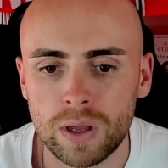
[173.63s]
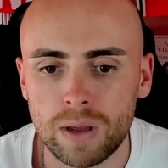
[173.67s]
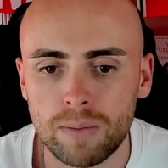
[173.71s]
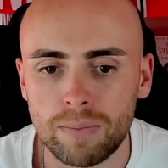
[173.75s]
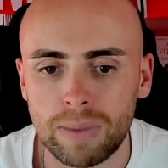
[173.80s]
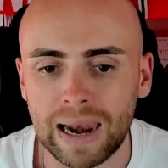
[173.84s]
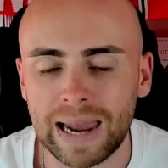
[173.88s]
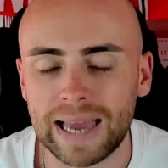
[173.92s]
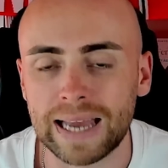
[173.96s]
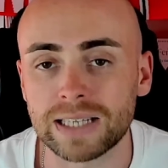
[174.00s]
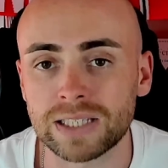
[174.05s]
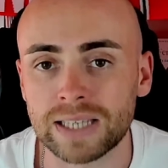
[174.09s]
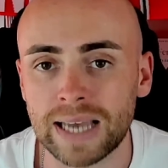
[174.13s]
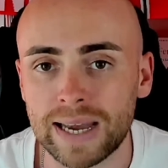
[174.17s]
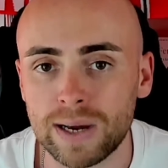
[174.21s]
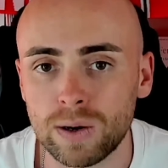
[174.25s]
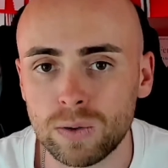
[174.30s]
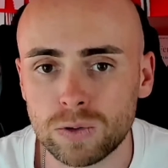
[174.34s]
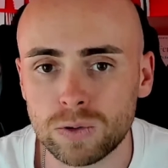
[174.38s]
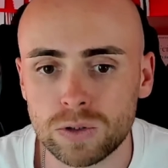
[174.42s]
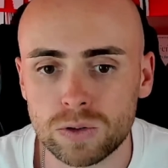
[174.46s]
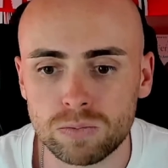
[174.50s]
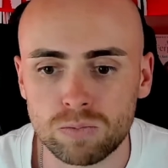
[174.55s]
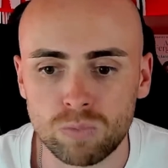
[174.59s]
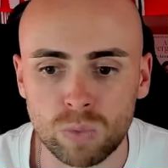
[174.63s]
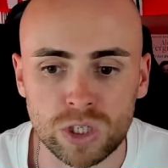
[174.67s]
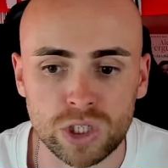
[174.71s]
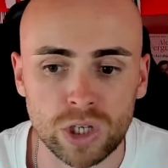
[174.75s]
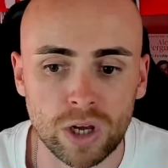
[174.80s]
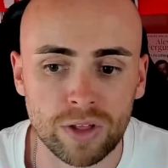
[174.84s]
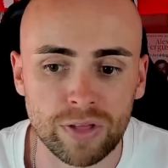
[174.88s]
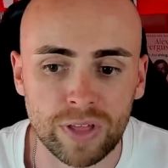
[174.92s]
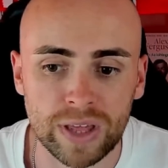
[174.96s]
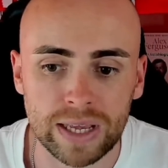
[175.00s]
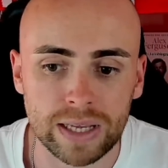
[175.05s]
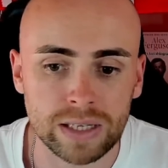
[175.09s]
player sales, which I
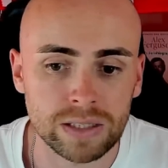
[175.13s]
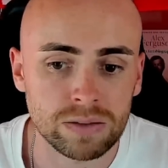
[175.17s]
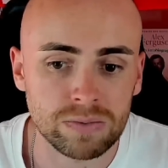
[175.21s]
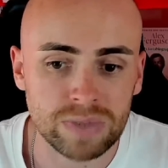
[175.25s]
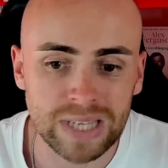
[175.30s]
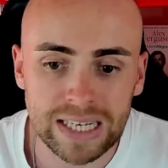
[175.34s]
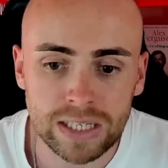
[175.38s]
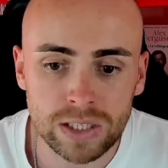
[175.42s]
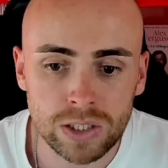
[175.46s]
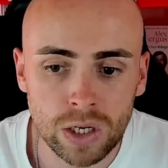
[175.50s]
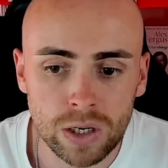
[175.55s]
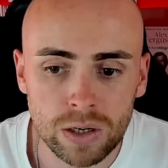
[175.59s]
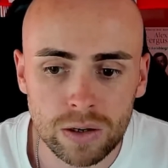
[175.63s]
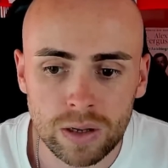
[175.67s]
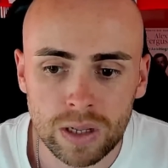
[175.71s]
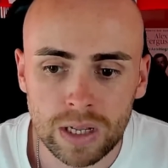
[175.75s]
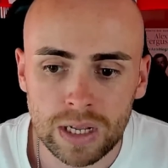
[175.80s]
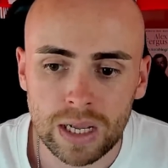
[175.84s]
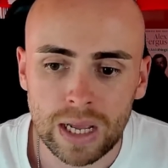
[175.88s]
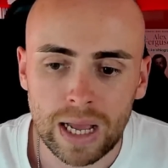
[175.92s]
think is decent.